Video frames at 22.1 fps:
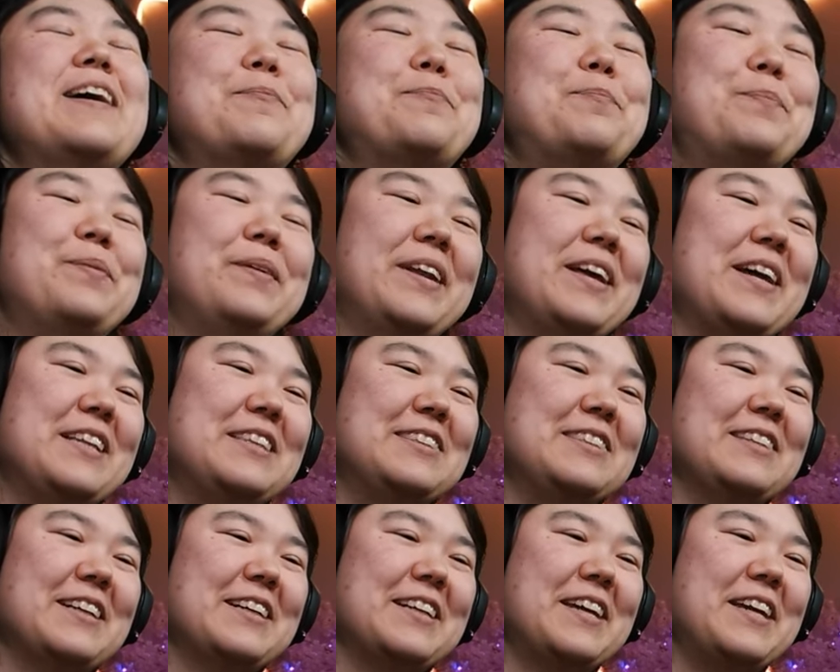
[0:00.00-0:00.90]
Blitz
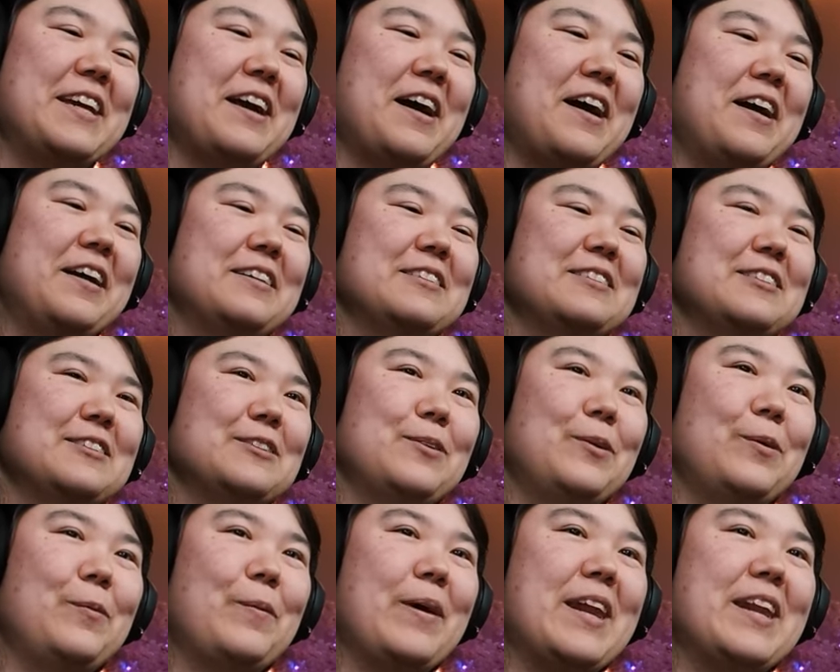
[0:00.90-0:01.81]
looking all
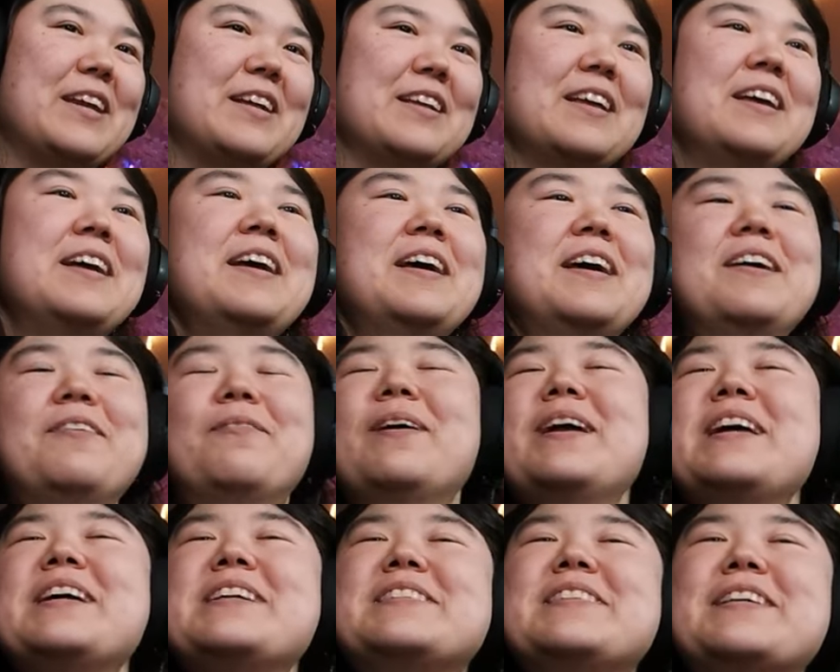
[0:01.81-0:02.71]
sweaty.
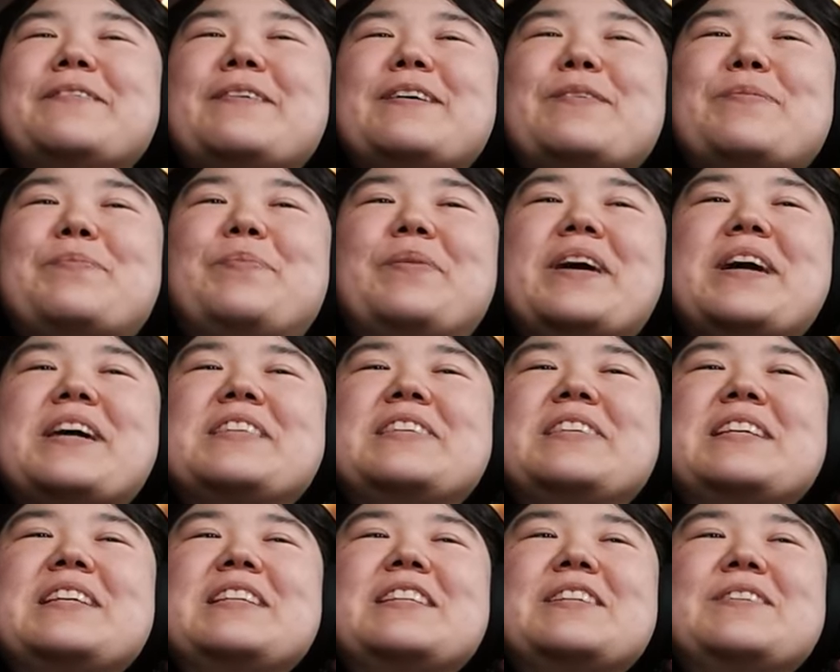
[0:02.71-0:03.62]
What is it with Blitz
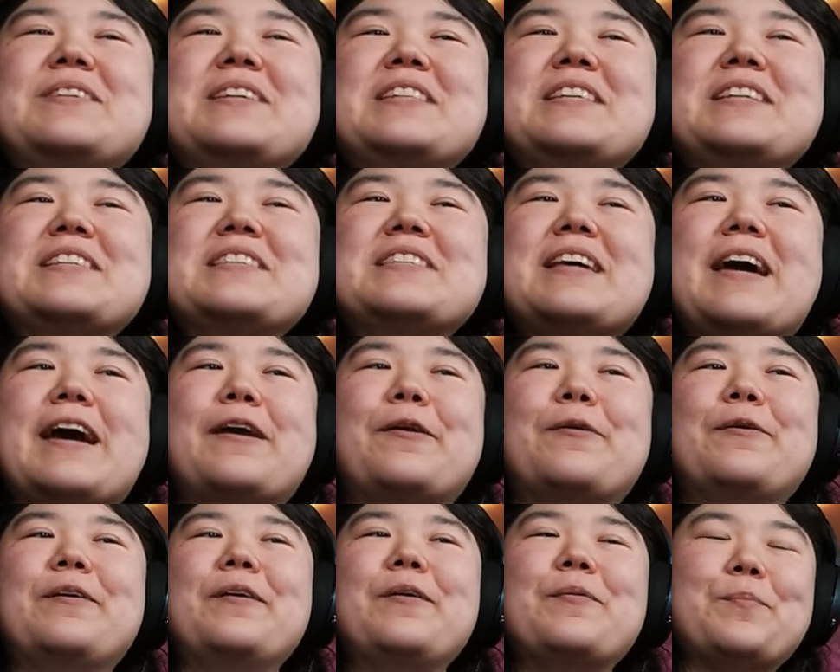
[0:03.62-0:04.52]
and doing these
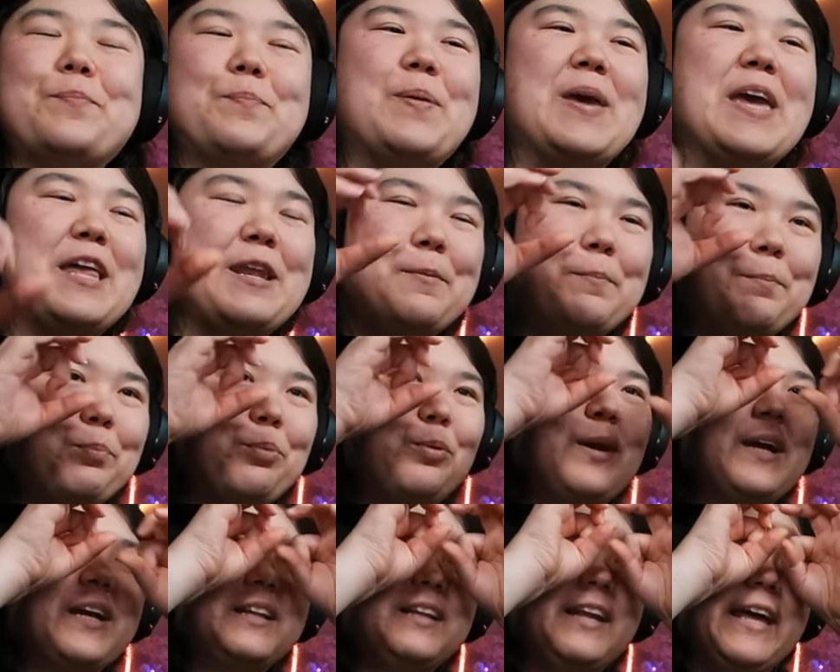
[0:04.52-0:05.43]
like
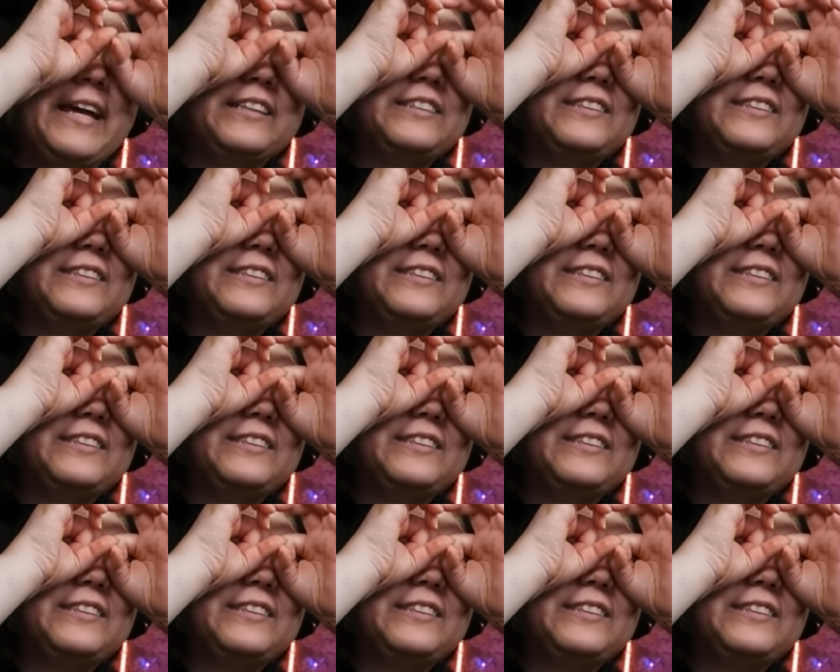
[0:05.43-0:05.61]
pinprick like